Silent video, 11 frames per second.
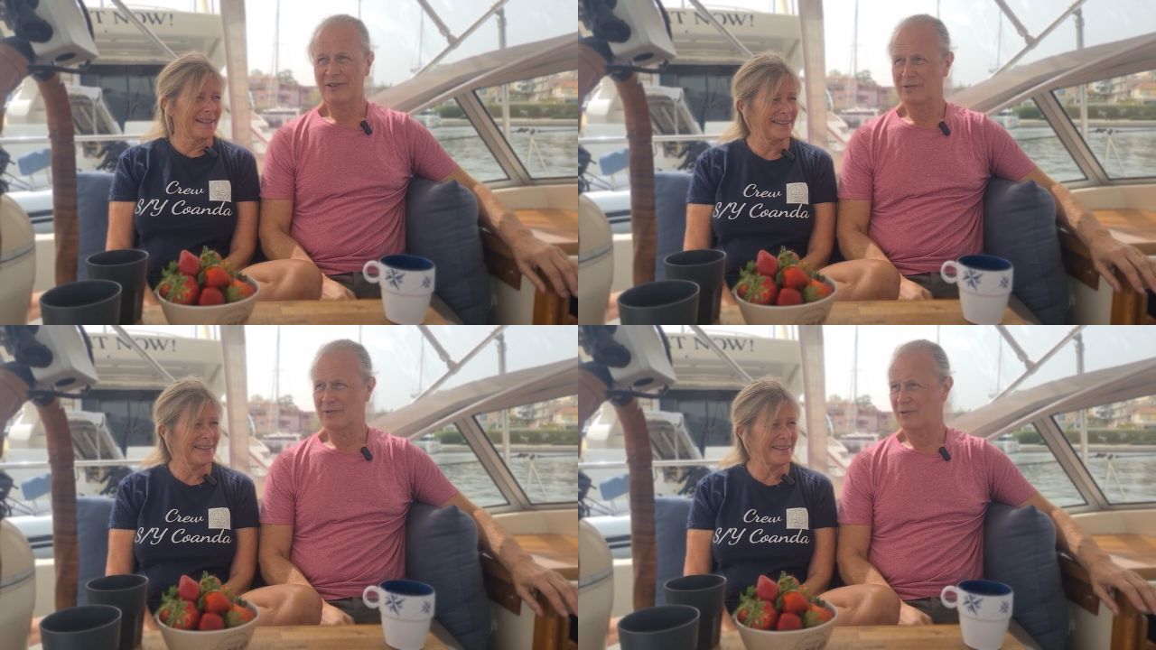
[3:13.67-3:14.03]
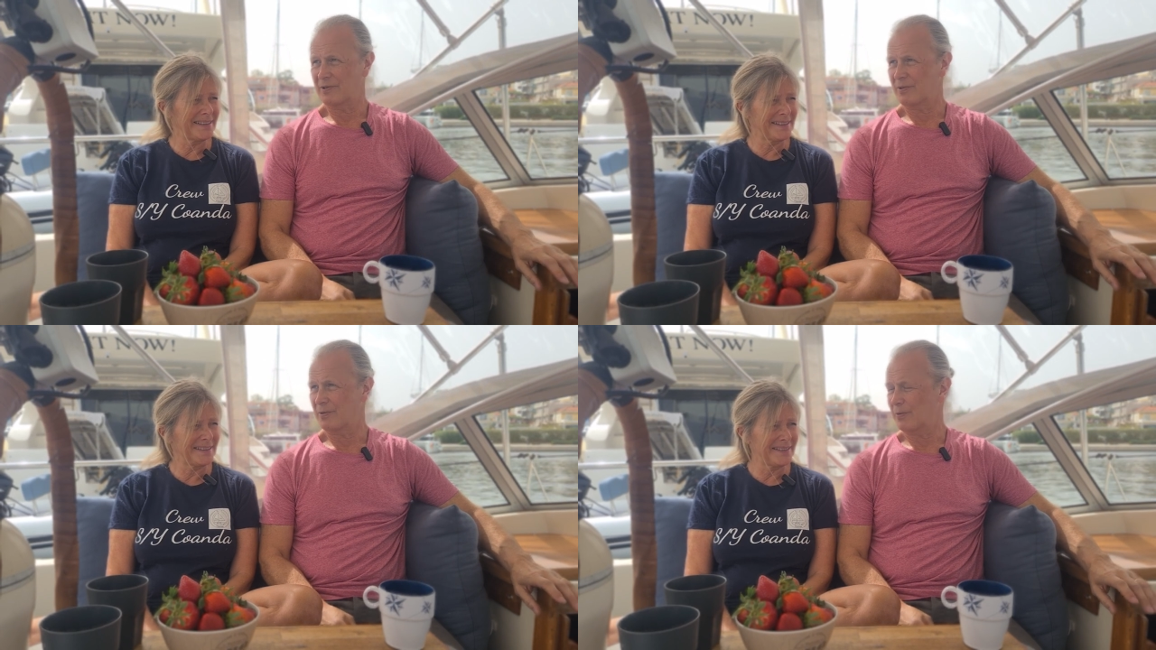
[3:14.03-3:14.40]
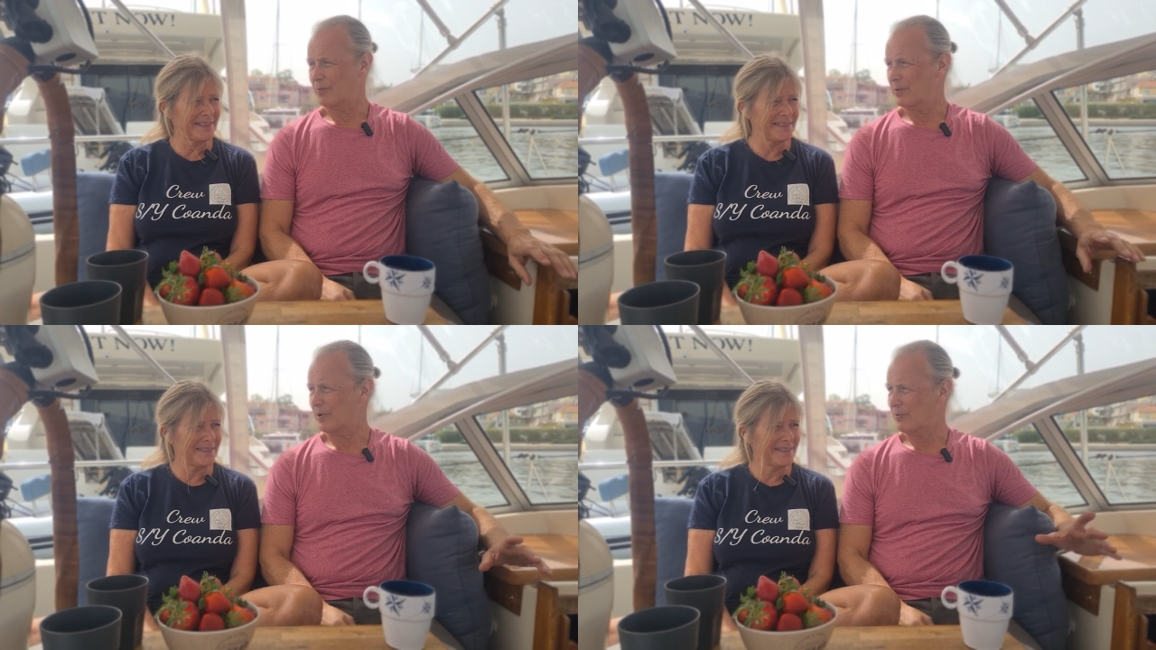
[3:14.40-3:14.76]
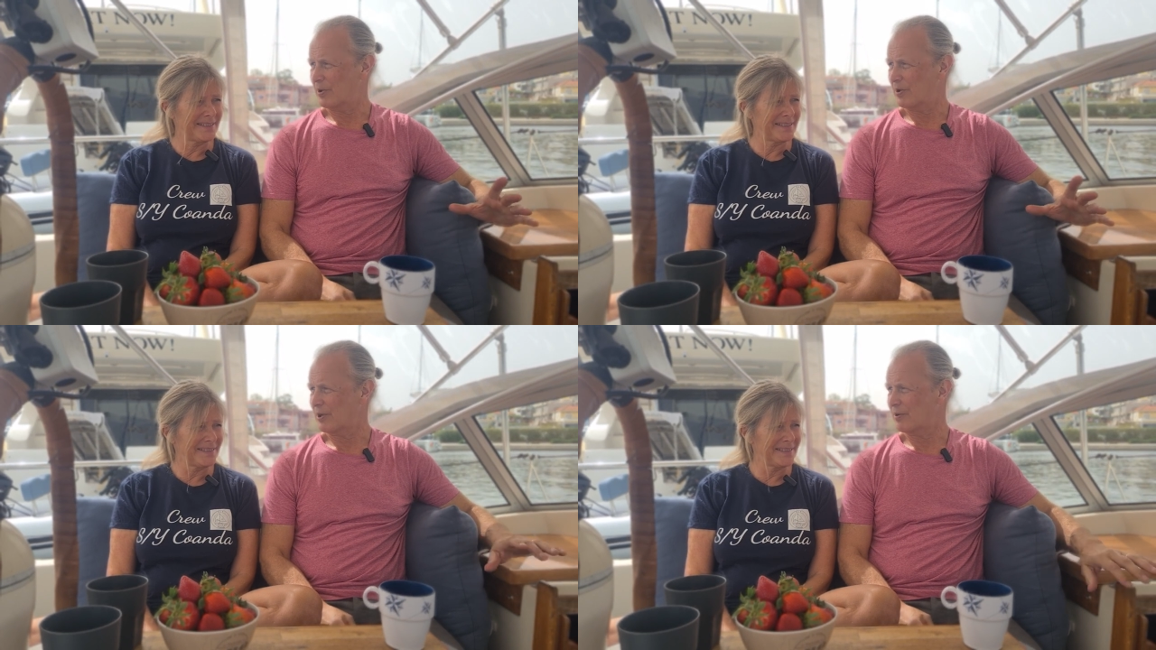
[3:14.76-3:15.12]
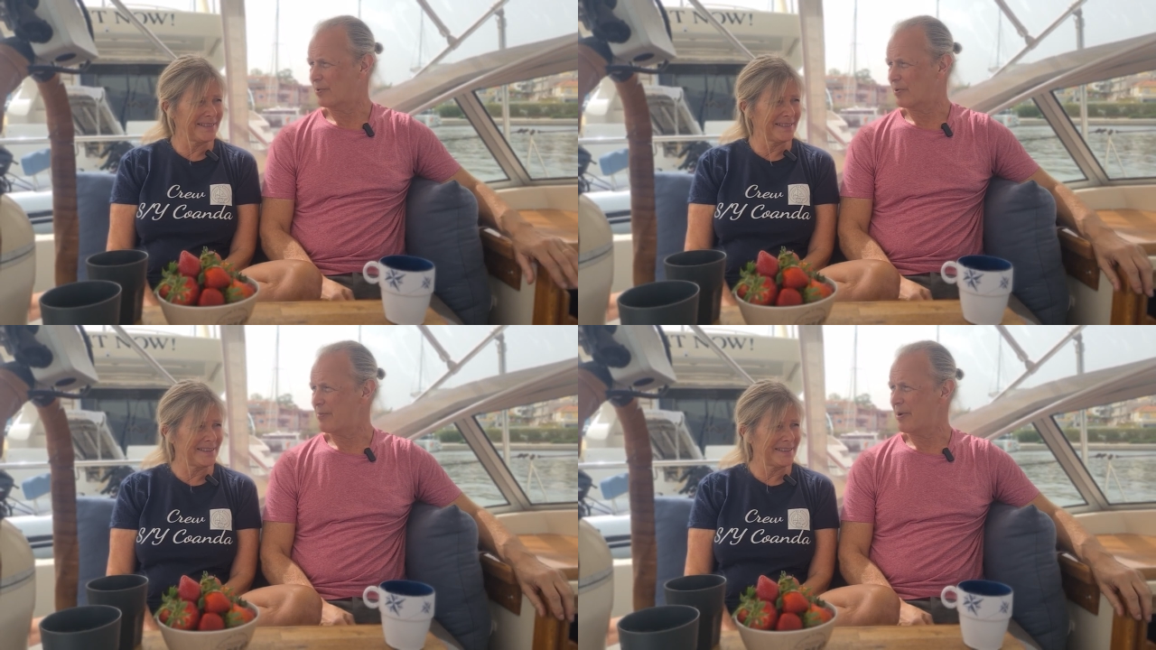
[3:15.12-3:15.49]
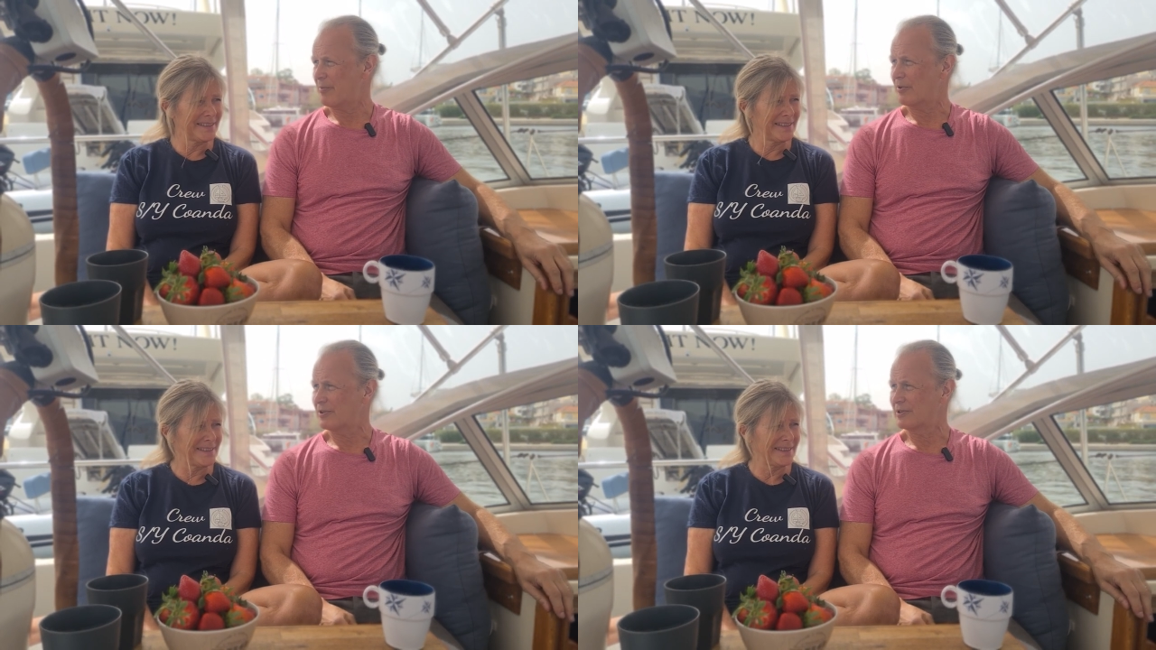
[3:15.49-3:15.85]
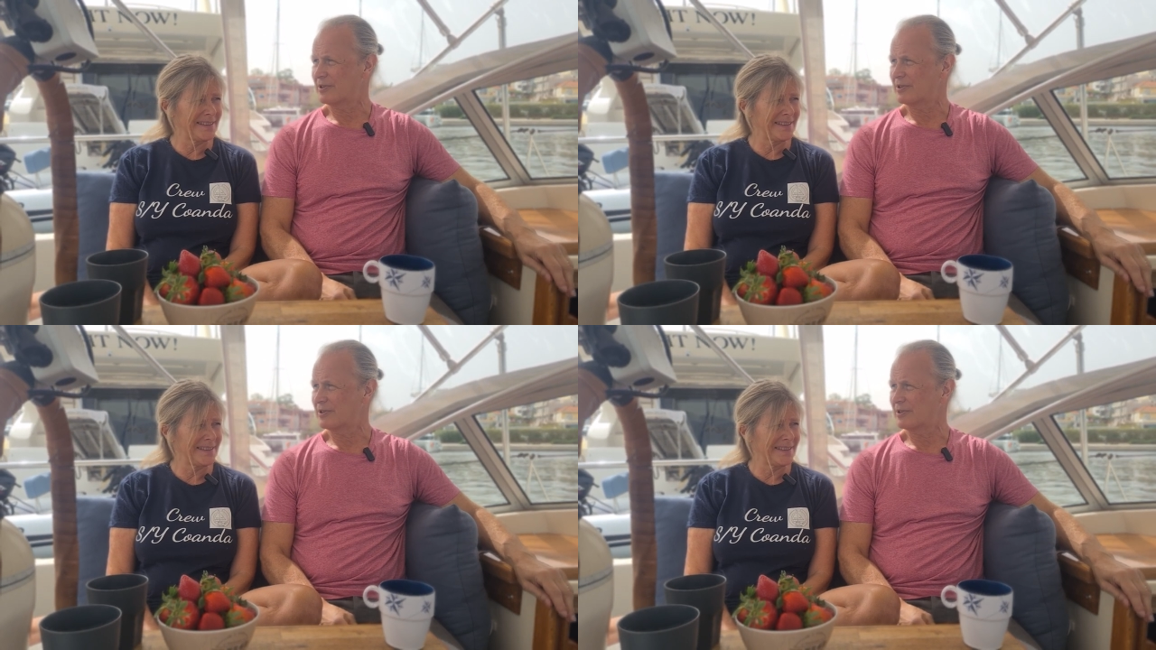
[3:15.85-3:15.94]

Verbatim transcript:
Speaker 1: So, uh, one, one thing we remember